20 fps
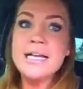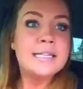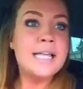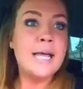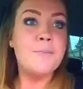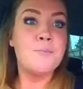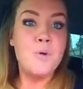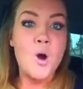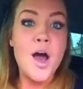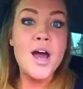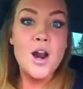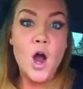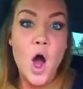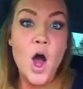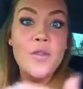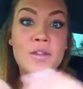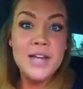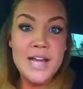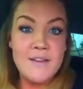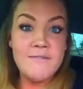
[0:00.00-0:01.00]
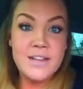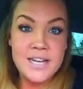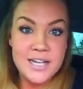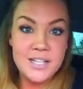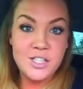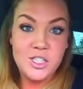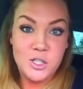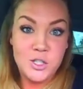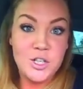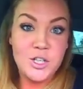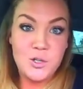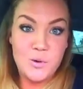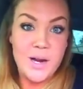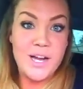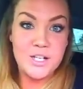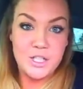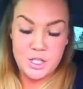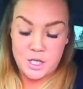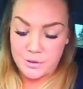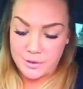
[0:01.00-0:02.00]
They brought all the evidence to the
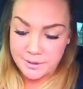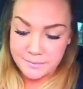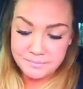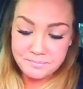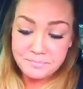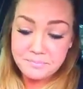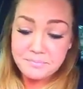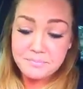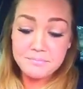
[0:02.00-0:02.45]
grand jury.